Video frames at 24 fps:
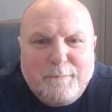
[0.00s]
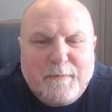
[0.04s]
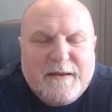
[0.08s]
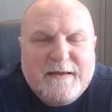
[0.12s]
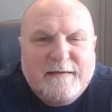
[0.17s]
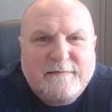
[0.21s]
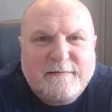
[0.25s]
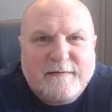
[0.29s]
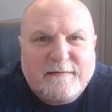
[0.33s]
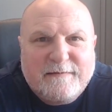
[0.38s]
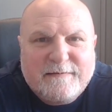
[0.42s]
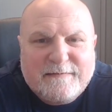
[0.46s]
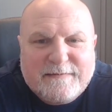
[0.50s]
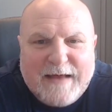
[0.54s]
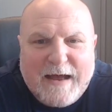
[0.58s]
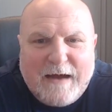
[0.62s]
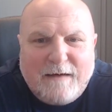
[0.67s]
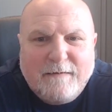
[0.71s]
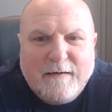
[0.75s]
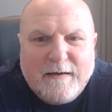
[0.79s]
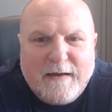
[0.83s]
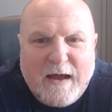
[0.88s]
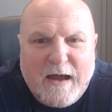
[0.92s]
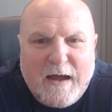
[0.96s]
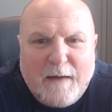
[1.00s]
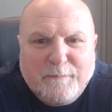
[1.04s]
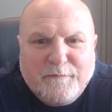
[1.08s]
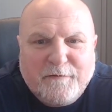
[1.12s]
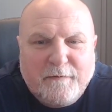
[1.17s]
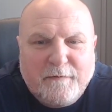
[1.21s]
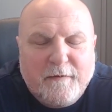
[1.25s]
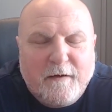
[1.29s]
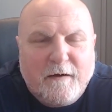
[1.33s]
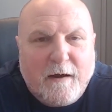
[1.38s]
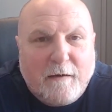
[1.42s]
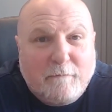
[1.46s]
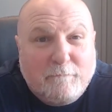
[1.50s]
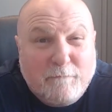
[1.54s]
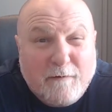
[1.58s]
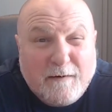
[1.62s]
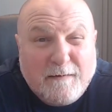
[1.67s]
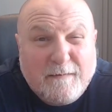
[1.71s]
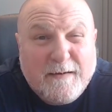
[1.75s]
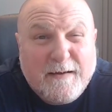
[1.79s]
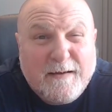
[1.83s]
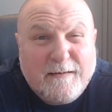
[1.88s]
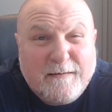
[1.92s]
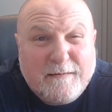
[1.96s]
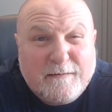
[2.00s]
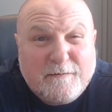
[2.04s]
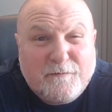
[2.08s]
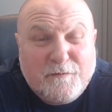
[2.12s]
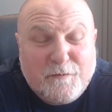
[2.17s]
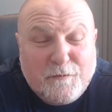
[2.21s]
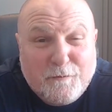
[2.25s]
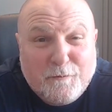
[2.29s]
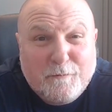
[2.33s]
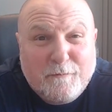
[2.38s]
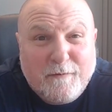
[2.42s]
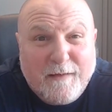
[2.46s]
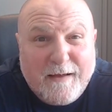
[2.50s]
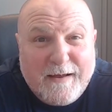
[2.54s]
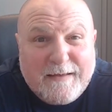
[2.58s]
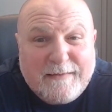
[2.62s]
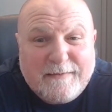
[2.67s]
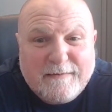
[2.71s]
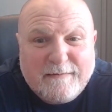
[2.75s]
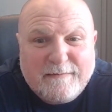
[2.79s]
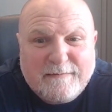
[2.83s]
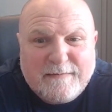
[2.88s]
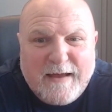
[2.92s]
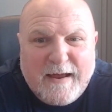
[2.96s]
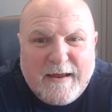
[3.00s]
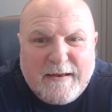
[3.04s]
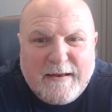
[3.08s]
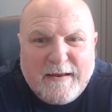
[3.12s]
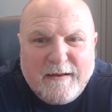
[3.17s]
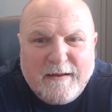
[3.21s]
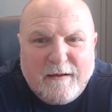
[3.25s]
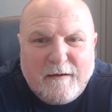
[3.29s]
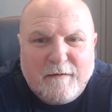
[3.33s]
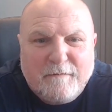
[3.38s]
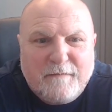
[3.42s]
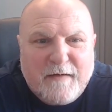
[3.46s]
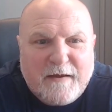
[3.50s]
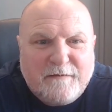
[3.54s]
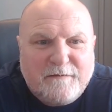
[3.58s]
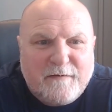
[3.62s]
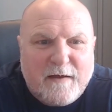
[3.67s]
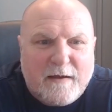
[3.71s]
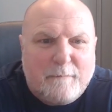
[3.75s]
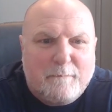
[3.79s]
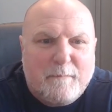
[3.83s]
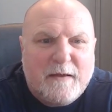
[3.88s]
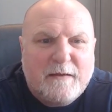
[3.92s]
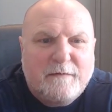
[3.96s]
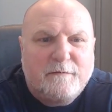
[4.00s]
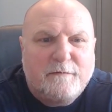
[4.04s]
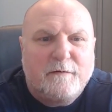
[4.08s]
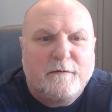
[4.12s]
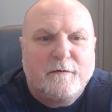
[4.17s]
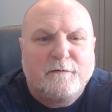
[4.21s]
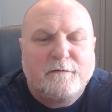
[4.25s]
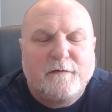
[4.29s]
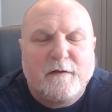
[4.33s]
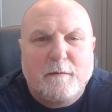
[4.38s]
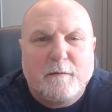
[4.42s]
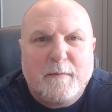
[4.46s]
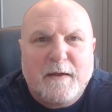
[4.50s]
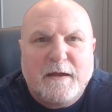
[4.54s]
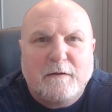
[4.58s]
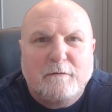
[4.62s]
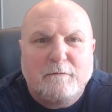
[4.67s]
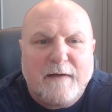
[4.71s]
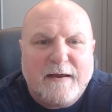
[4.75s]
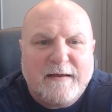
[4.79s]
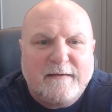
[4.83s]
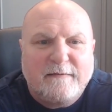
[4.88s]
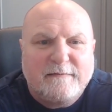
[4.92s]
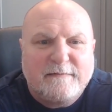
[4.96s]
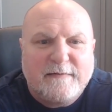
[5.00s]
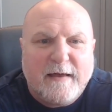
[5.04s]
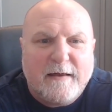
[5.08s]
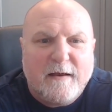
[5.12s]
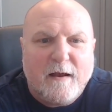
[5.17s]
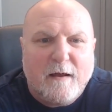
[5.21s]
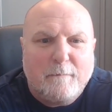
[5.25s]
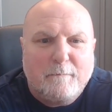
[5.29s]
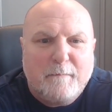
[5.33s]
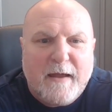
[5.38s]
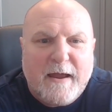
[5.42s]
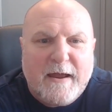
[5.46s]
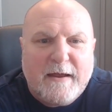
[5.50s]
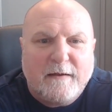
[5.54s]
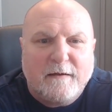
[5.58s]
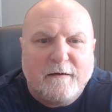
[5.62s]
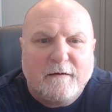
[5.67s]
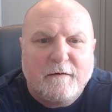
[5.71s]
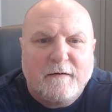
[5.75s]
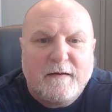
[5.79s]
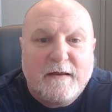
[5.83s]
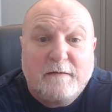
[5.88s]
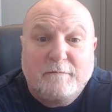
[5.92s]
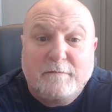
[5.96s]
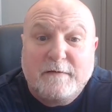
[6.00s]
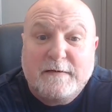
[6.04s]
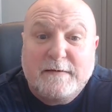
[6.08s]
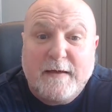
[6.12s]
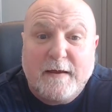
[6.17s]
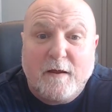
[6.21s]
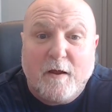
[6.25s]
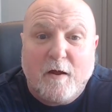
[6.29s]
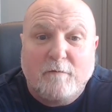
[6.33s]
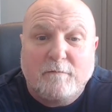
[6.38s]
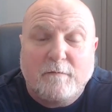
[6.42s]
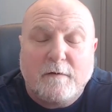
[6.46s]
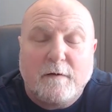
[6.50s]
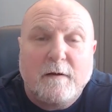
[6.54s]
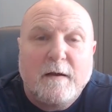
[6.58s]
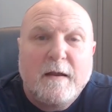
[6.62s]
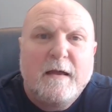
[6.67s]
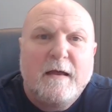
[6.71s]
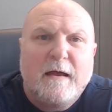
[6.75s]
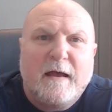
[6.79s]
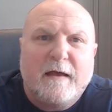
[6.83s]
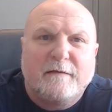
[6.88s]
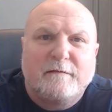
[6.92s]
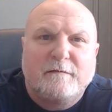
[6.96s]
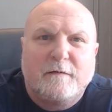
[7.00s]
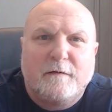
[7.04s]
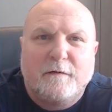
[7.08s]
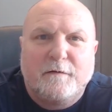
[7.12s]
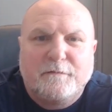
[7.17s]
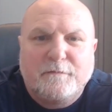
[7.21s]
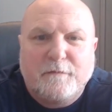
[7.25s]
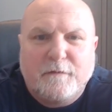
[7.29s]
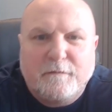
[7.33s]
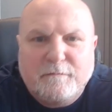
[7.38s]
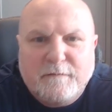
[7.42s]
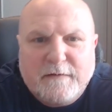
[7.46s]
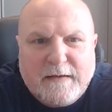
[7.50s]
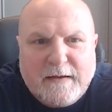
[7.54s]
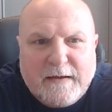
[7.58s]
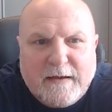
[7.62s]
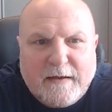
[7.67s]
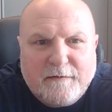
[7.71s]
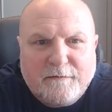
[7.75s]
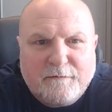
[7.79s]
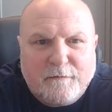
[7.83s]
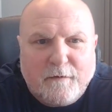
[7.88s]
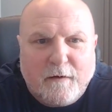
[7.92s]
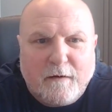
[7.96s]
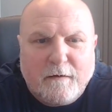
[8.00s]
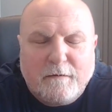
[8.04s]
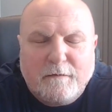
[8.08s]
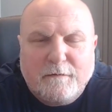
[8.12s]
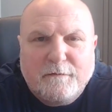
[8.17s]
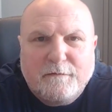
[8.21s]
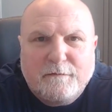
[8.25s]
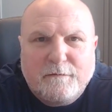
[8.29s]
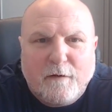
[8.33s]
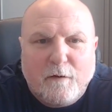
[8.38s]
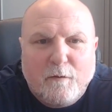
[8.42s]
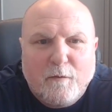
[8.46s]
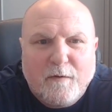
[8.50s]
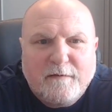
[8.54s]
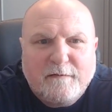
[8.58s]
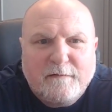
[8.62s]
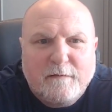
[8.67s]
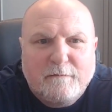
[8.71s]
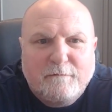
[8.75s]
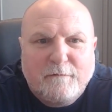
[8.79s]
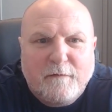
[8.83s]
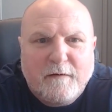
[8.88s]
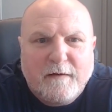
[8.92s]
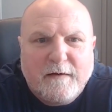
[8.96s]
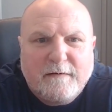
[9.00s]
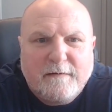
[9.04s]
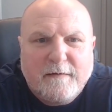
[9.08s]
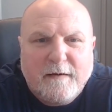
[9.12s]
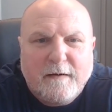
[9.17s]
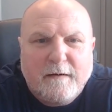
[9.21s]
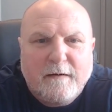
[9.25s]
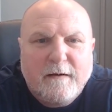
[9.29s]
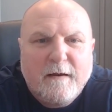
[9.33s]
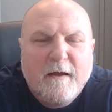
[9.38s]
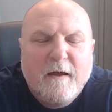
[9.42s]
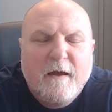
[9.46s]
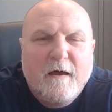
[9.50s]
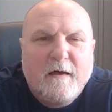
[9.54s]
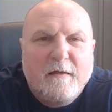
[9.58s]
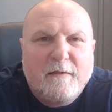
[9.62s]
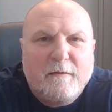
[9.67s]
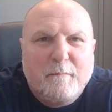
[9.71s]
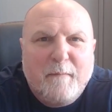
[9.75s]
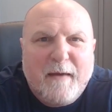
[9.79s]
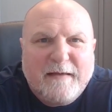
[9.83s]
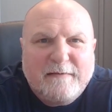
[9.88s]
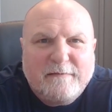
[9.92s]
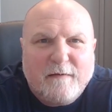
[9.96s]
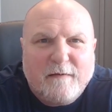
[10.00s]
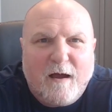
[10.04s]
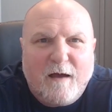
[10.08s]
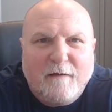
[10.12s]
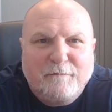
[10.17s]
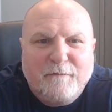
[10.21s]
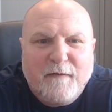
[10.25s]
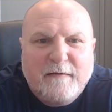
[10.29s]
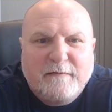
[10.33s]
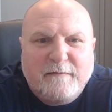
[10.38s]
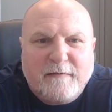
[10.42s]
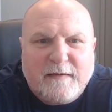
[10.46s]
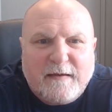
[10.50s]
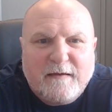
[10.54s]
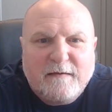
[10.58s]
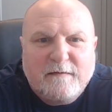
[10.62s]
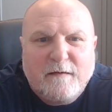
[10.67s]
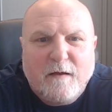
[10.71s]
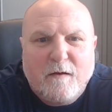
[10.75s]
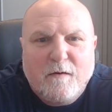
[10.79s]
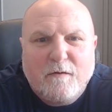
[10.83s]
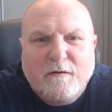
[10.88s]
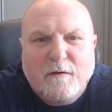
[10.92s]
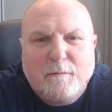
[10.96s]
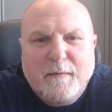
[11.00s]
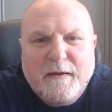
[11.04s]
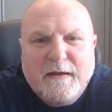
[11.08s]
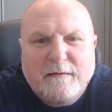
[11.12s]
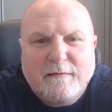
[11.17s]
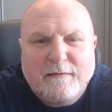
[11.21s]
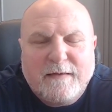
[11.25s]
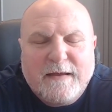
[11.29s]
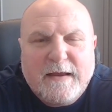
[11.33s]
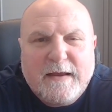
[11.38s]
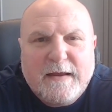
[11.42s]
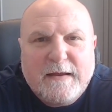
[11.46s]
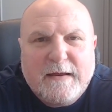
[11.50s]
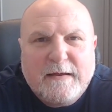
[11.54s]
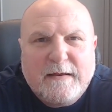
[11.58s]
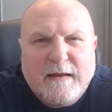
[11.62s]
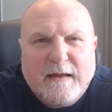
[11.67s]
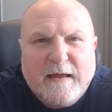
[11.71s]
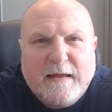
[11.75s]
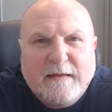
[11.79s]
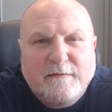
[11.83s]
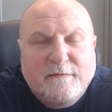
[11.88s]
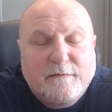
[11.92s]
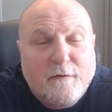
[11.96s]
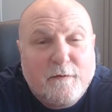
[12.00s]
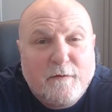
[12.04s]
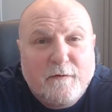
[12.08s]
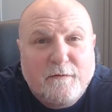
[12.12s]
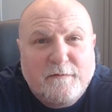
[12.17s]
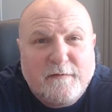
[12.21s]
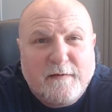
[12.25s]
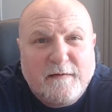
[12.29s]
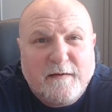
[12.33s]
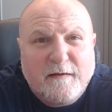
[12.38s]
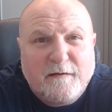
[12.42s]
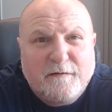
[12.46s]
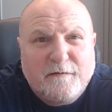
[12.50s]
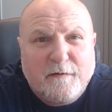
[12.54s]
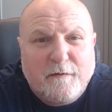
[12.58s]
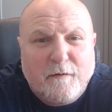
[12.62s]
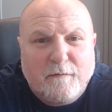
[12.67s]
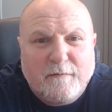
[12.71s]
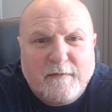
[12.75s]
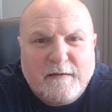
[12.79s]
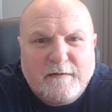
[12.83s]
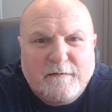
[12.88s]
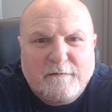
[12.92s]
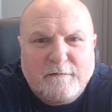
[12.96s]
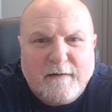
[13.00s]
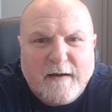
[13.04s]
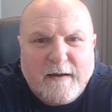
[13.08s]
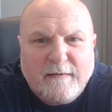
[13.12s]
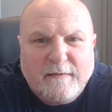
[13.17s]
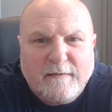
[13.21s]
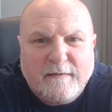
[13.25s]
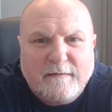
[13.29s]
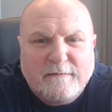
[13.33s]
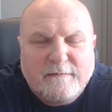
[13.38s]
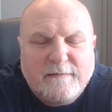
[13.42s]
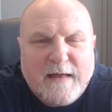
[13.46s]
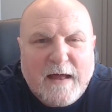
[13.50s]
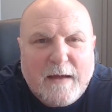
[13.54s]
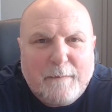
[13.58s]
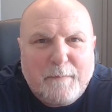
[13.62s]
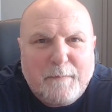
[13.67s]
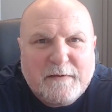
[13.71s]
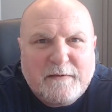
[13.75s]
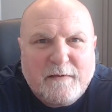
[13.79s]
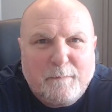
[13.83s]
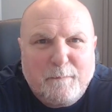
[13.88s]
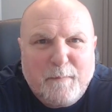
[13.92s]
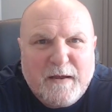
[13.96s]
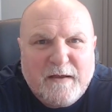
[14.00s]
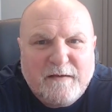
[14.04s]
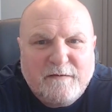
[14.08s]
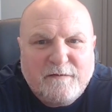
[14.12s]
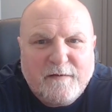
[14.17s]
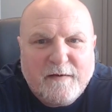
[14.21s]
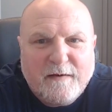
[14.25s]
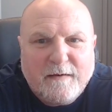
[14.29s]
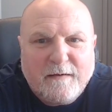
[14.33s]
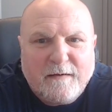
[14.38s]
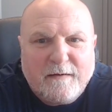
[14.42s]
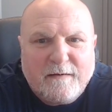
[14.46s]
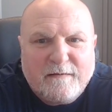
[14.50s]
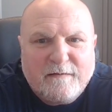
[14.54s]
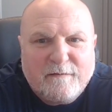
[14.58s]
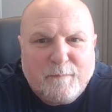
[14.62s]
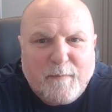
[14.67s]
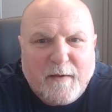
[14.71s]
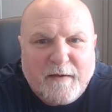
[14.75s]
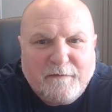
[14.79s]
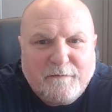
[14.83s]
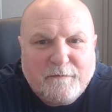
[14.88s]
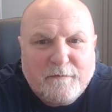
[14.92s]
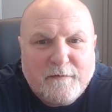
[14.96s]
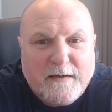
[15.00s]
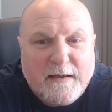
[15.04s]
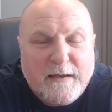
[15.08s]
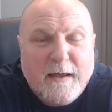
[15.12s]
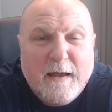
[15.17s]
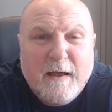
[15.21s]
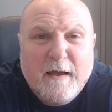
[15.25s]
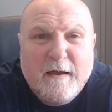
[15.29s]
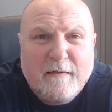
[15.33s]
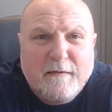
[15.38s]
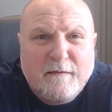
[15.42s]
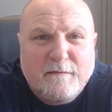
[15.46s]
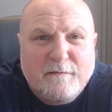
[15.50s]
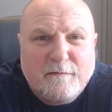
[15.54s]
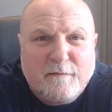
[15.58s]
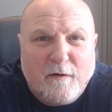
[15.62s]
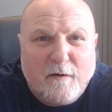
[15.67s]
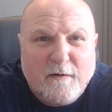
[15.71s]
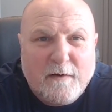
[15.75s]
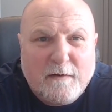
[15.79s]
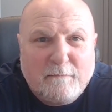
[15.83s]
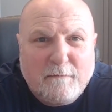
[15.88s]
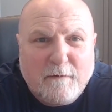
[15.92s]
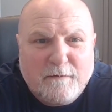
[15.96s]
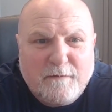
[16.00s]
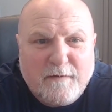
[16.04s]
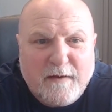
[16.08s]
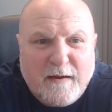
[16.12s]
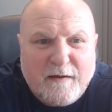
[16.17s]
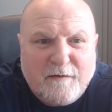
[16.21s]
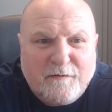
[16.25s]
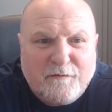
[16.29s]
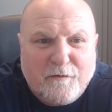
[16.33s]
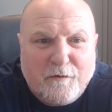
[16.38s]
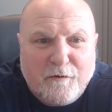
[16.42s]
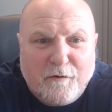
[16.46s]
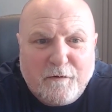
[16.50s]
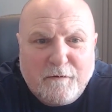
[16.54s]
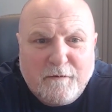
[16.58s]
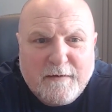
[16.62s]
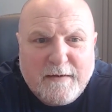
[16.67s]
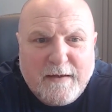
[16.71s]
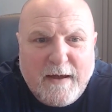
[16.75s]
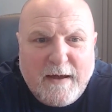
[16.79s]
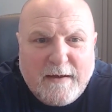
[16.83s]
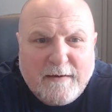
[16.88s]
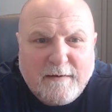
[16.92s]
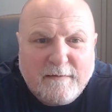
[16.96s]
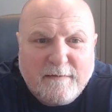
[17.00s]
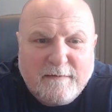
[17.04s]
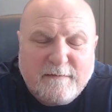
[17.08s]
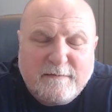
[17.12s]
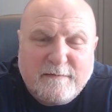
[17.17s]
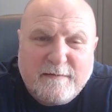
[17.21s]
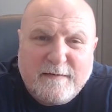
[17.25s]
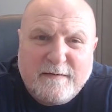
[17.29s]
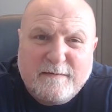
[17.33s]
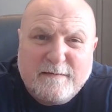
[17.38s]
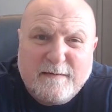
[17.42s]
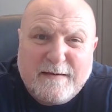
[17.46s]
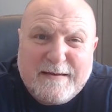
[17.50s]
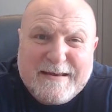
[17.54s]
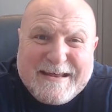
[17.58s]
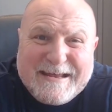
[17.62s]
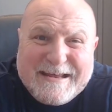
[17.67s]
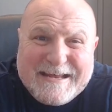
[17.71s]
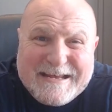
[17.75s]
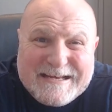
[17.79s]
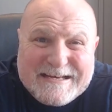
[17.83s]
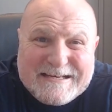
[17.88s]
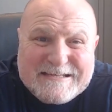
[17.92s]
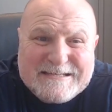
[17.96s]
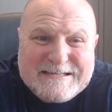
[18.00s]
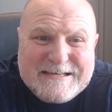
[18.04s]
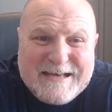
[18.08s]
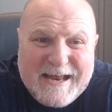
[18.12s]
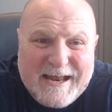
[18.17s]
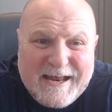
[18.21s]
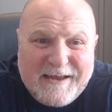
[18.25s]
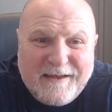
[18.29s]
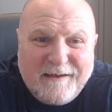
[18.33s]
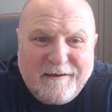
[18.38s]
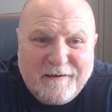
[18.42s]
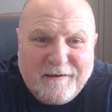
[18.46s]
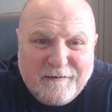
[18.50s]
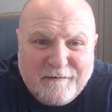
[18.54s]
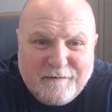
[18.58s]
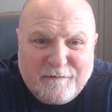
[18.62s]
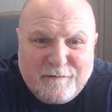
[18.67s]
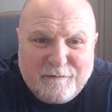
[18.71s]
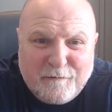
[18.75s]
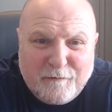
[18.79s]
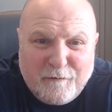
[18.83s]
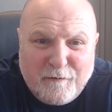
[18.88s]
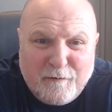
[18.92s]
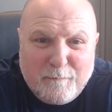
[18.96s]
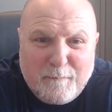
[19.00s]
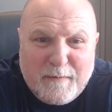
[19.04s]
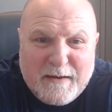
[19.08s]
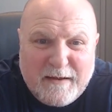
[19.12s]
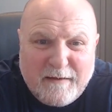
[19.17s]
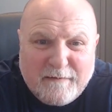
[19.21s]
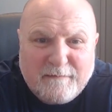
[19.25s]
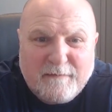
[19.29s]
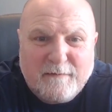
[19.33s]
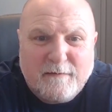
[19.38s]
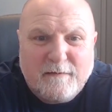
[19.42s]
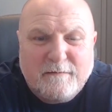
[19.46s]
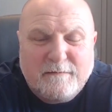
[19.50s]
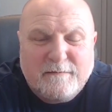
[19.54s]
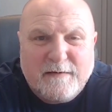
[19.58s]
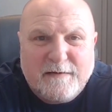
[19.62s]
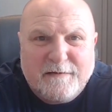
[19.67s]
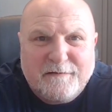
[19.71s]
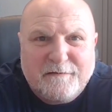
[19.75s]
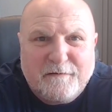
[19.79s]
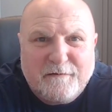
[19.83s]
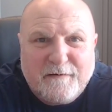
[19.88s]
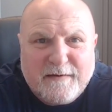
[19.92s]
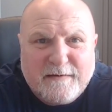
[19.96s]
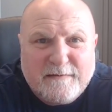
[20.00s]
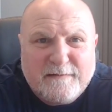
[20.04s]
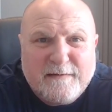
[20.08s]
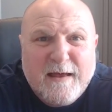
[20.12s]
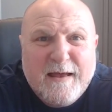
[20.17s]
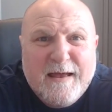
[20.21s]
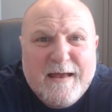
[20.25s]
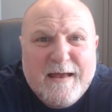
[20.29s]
but he's a solid option there. I really, too, like the signing of AJ Minter, who's going to be a great setup man and could even take over as closer if Diaz struggles. So what's the verdict here? The Mets offense is going to be elite, and Soto's addition only strengthens that. But the pitching, especially the starting rotation early on in the season, is a concern because of those injuries.